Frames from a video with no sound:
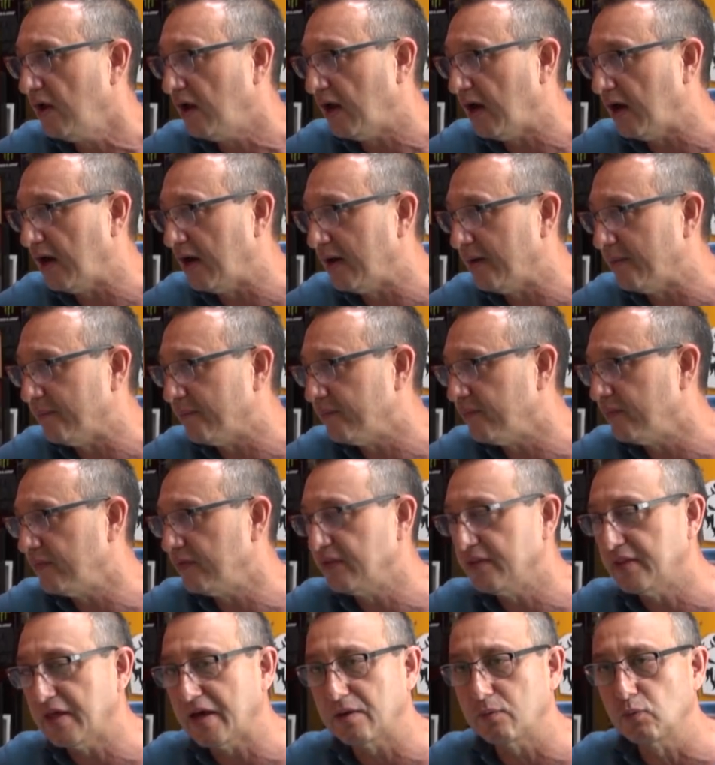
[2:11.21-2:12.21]

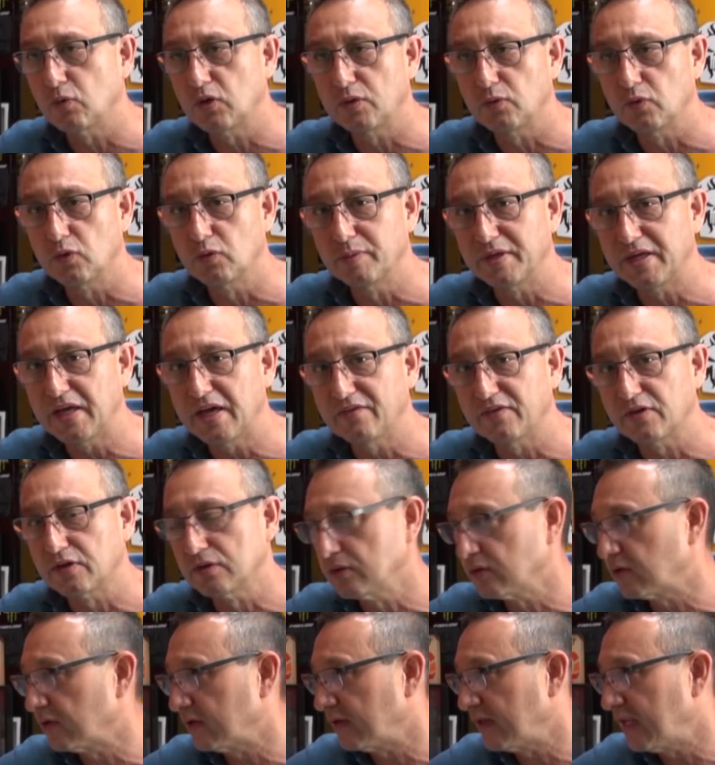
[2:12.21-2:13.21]
That we will be having a
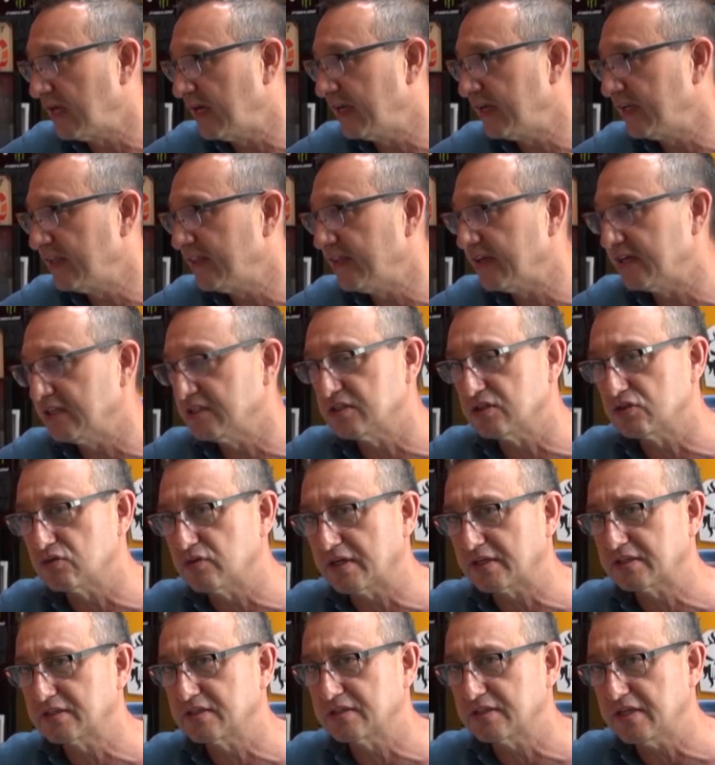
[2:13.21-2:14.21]
look at later. That is a
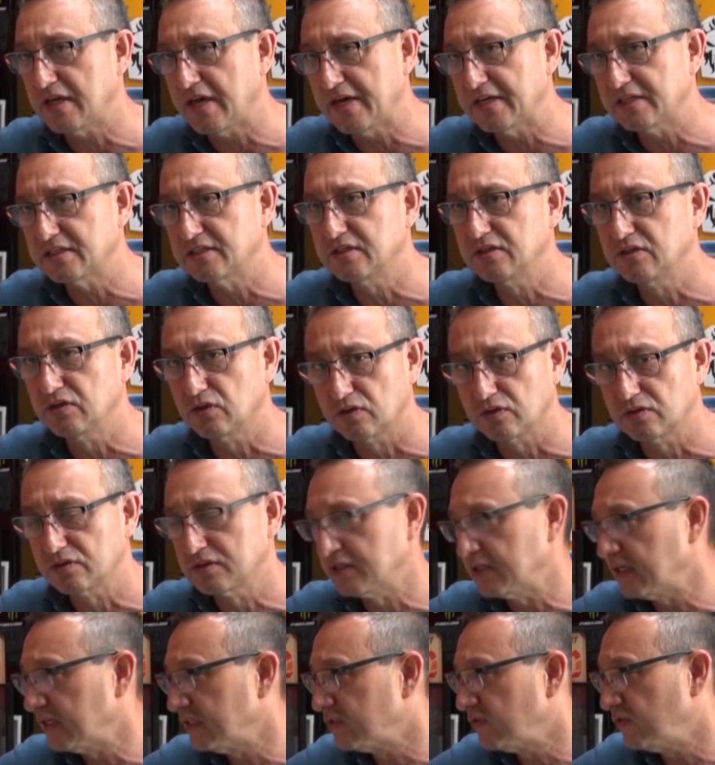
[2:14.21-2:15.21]
Traxxas Atom, not on
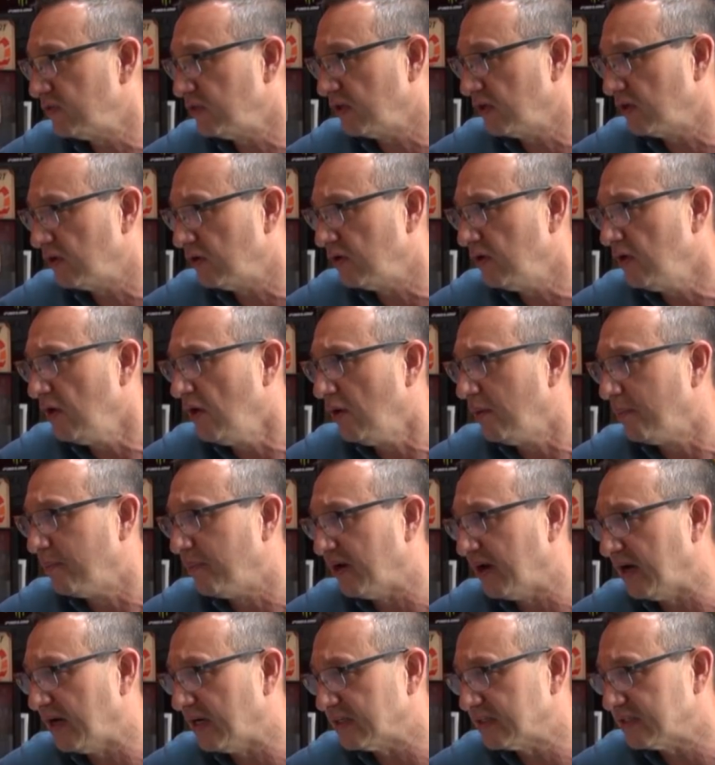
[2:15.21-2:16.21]
today's video,
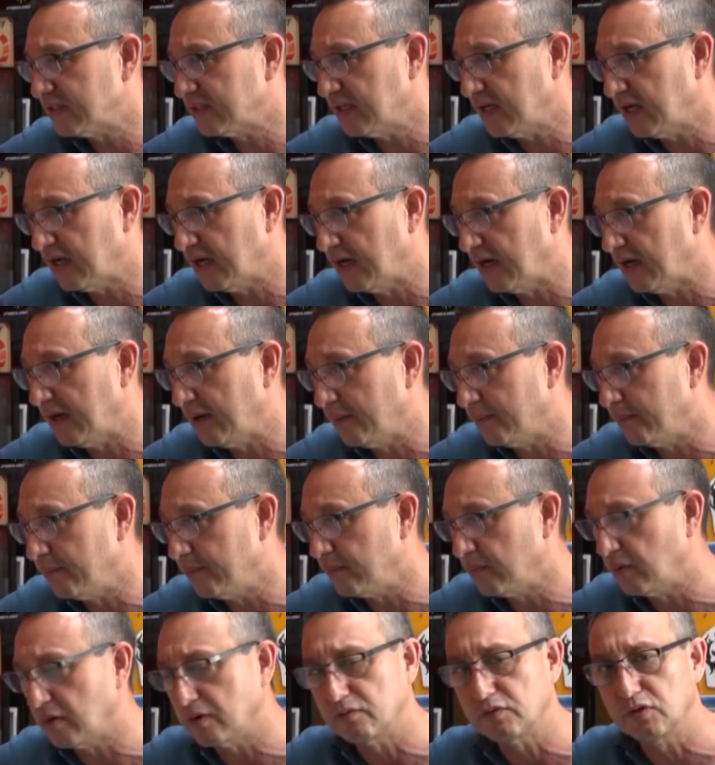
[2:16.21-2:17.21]
but
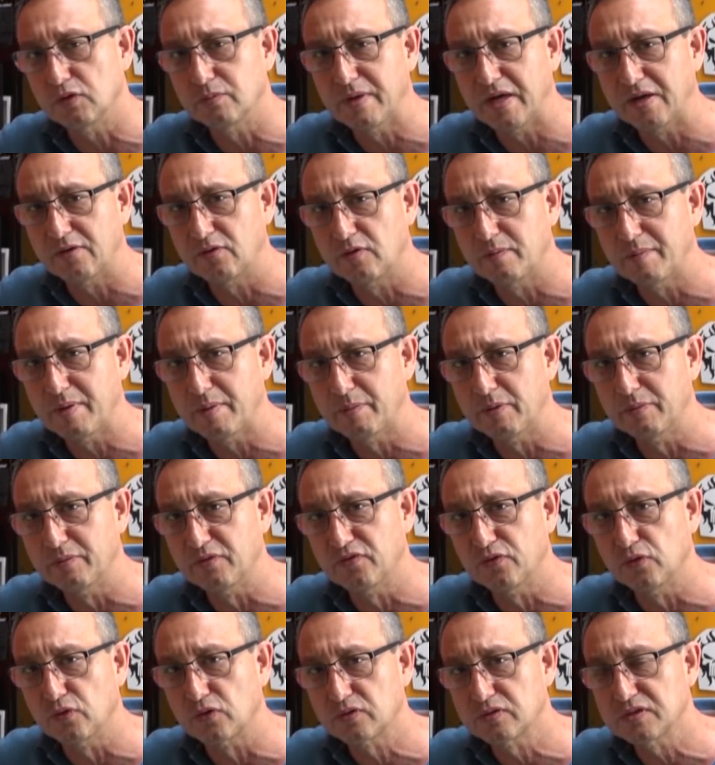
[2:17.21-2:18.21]
you may remember
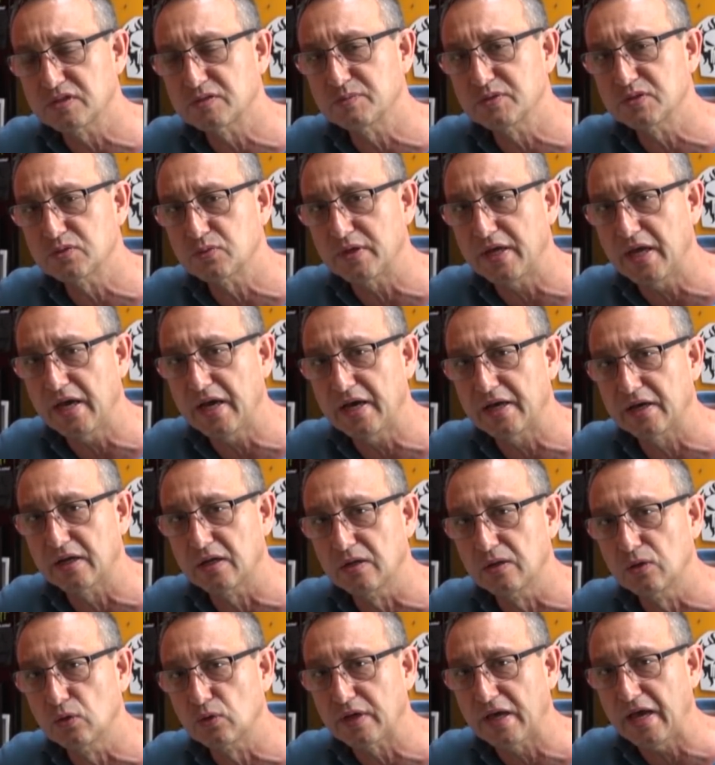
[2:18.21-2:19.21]
before Christmas we had a
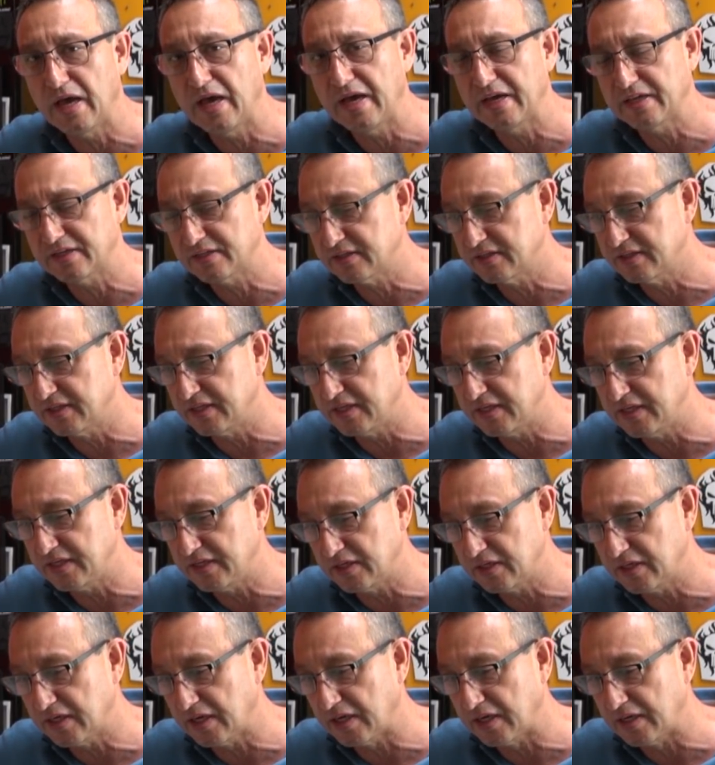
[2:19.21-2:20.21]
look at
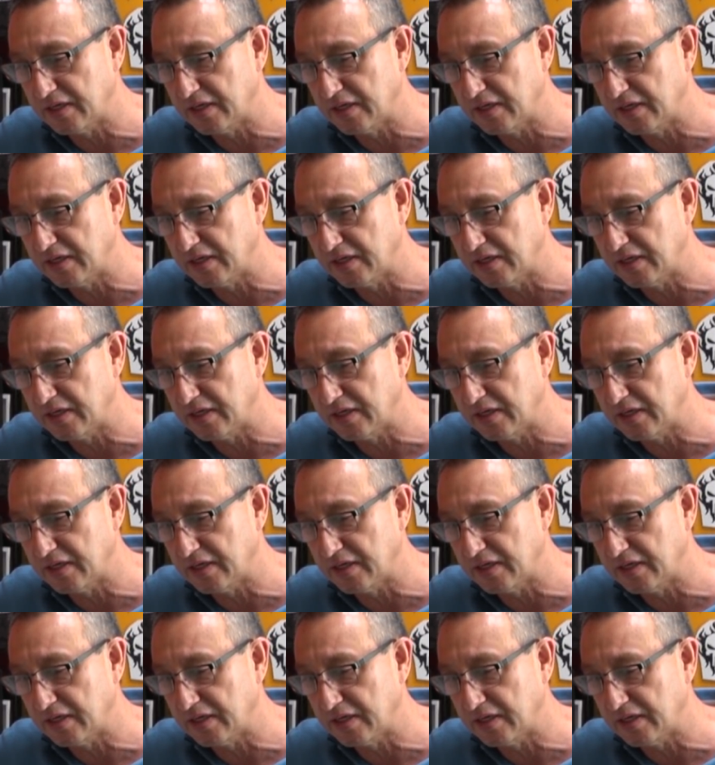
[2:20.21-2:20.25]
the